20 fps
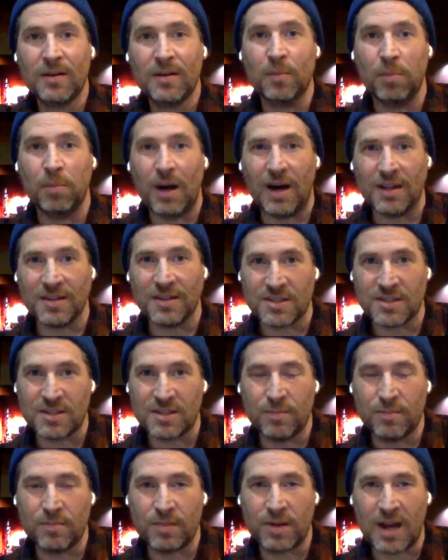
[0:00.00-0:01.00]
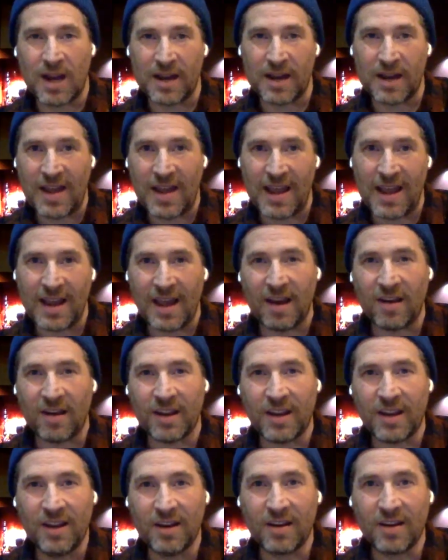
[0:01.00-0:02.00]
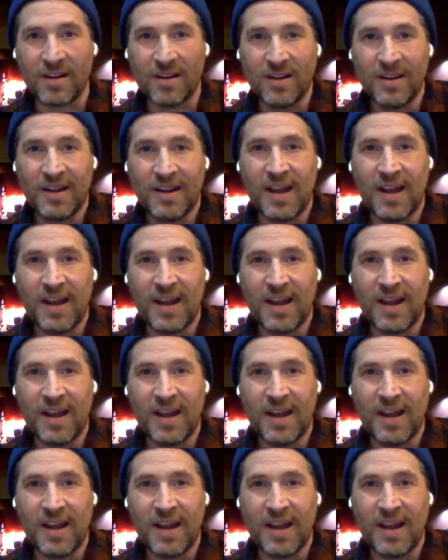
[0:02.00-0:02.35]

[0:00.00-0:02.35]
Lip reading: bonds kind of hang out here.